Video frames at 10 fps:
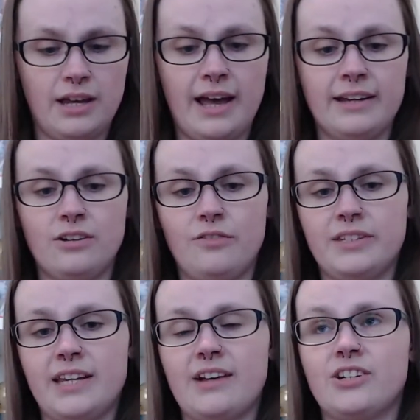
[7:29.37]
And
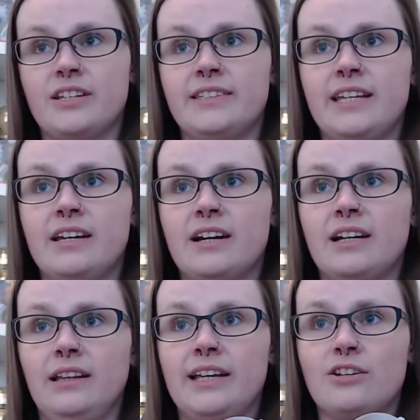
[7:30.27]
obviously, as you can see, it kind
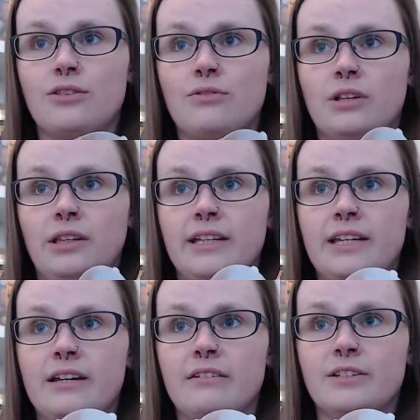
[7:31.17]
of leaked through the lid
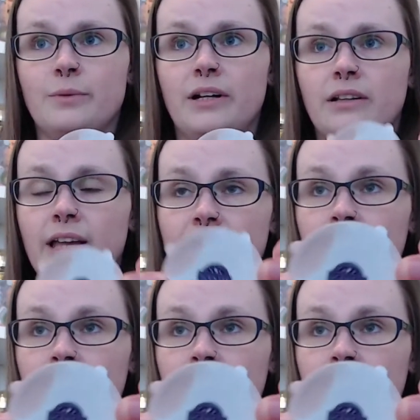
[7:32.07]
here as well.